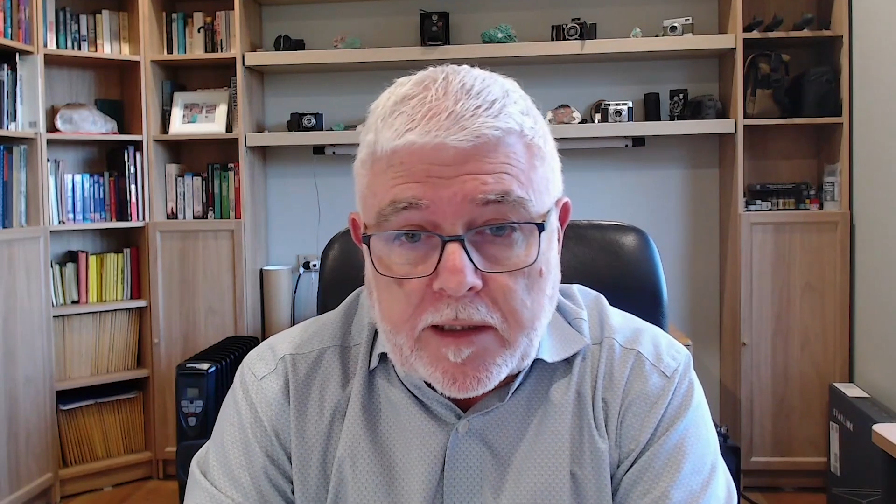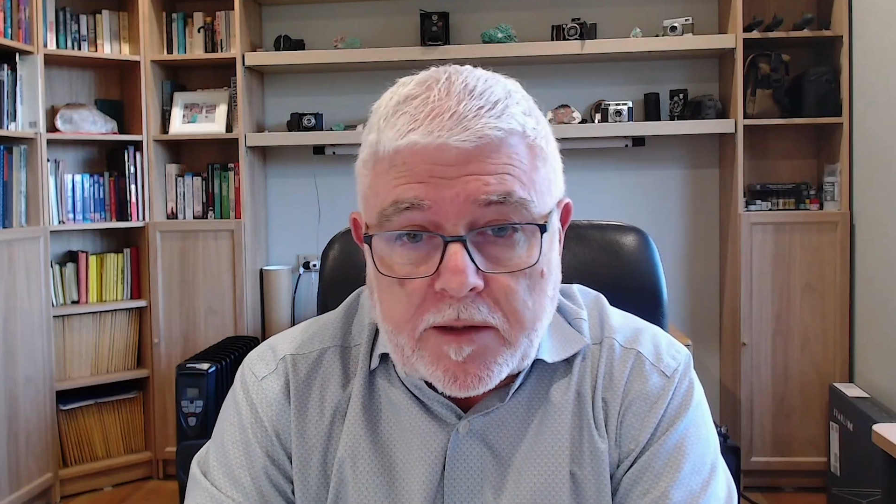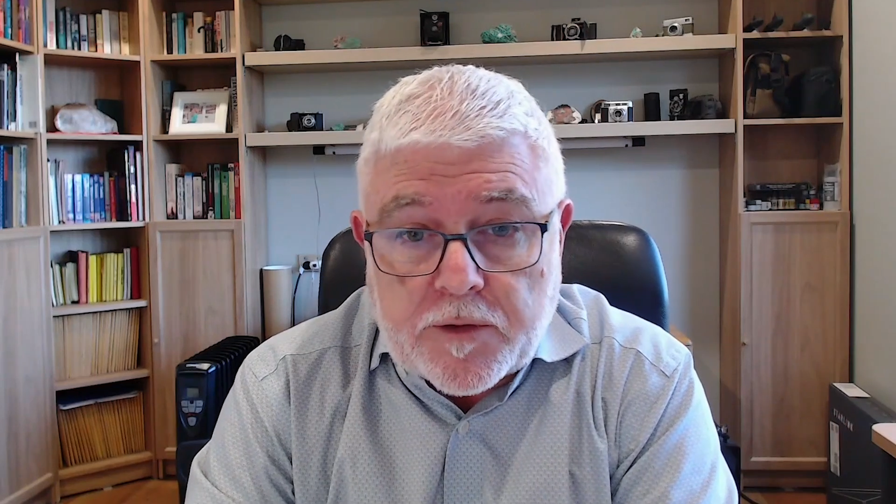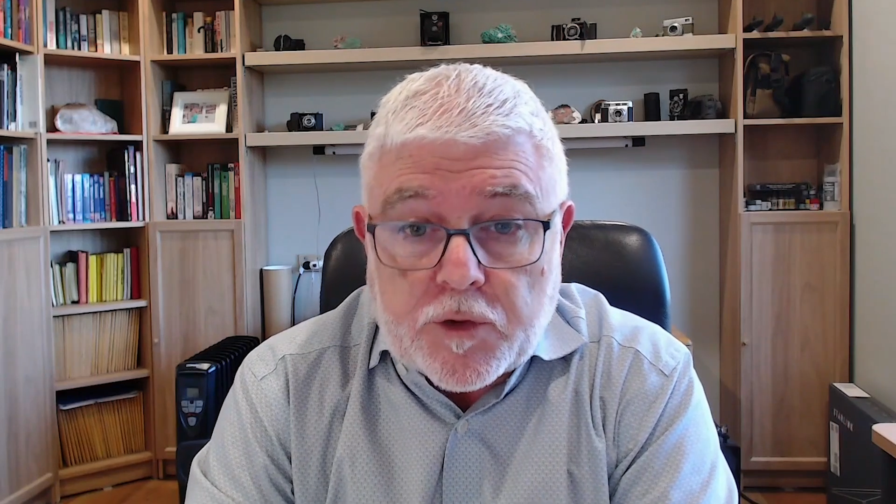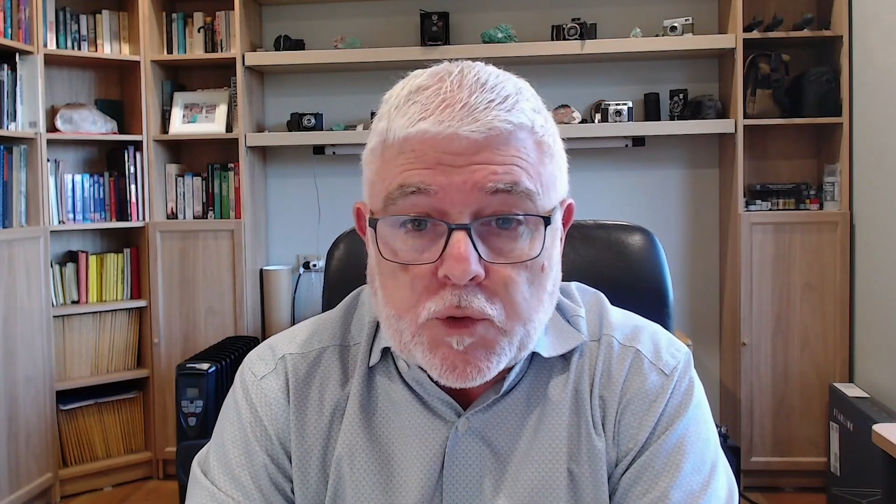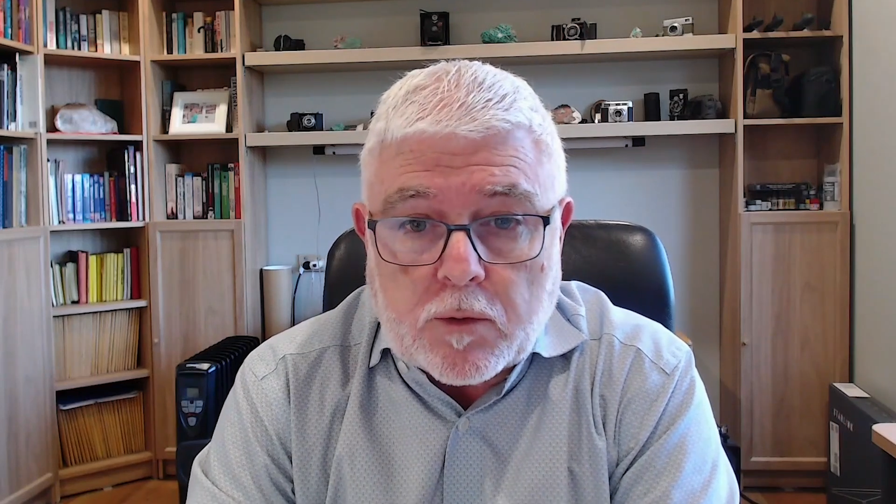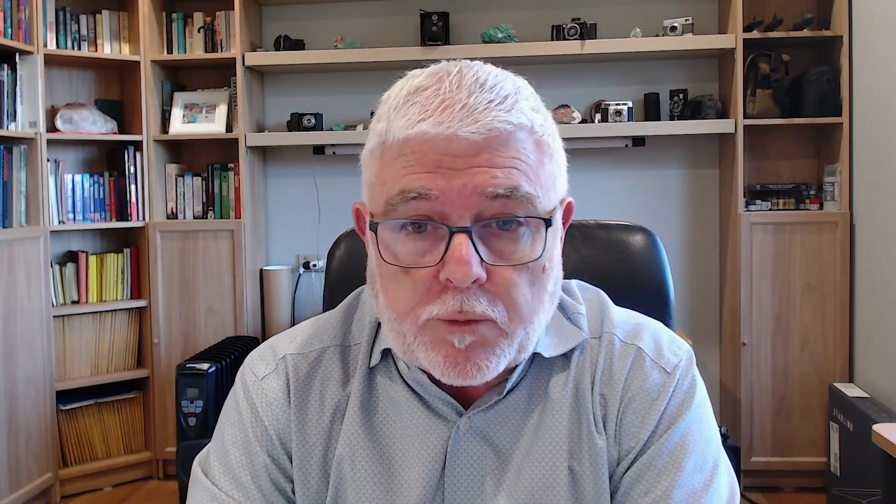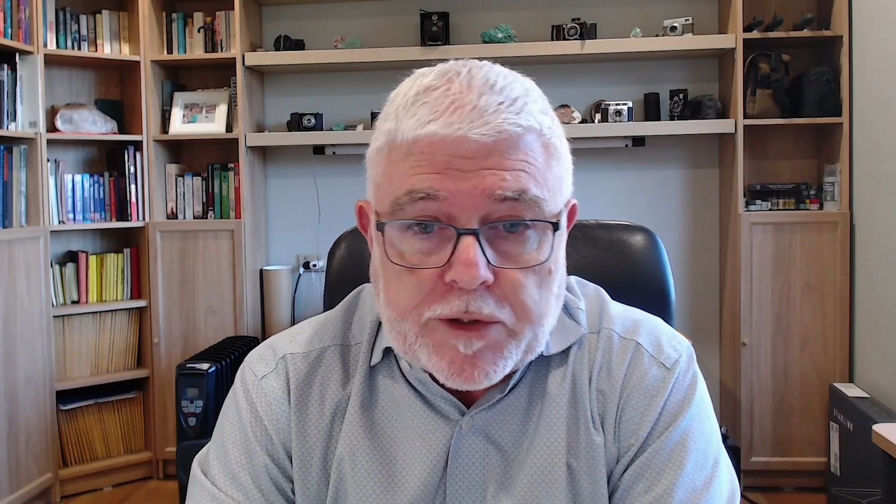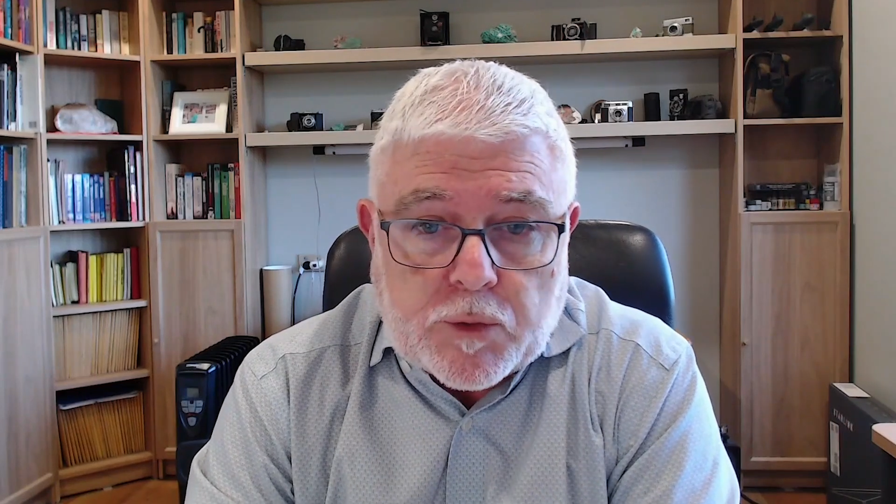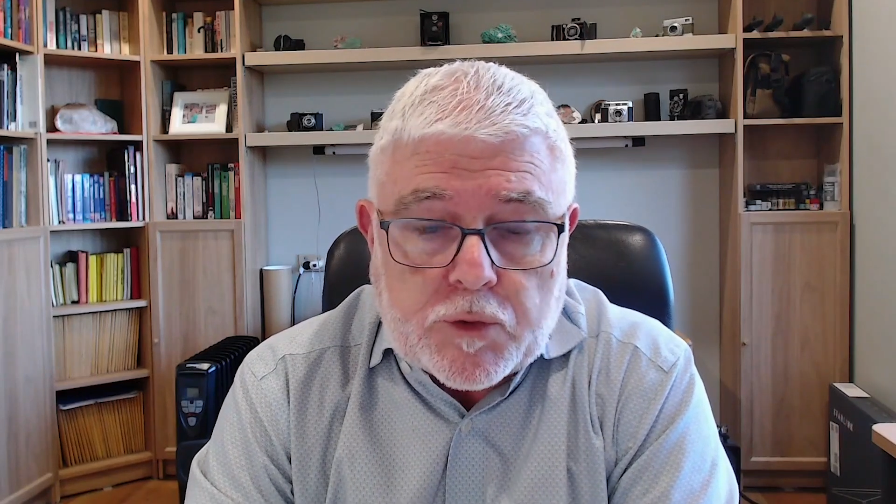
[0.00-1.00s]
to the JORC
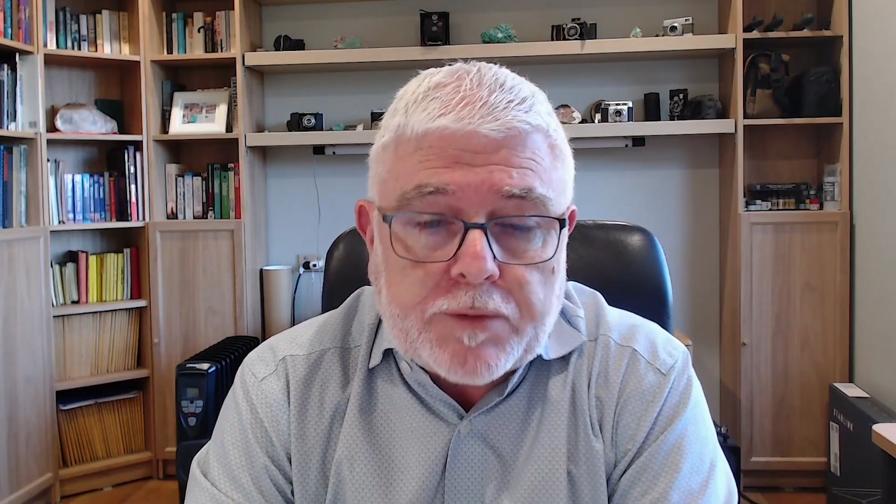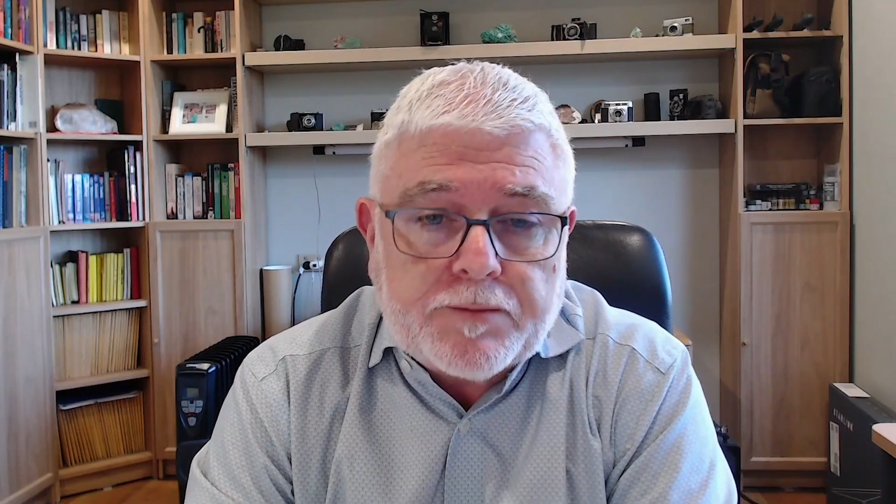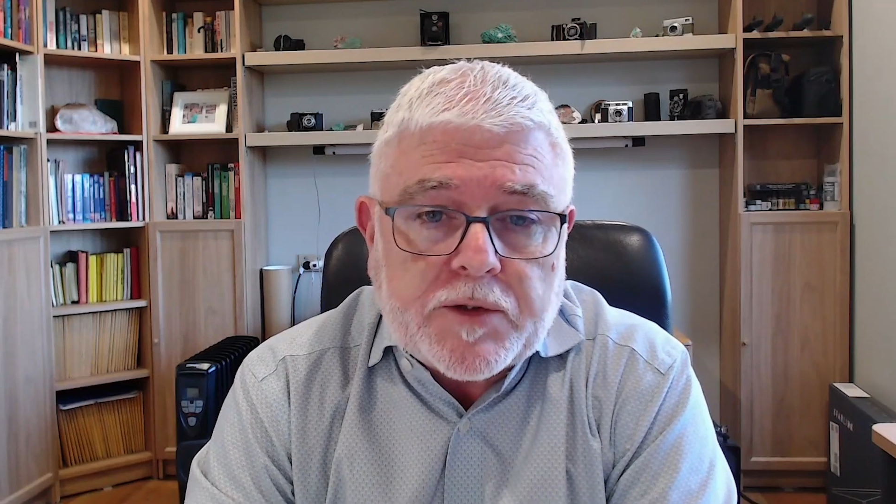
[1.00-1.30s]
resource.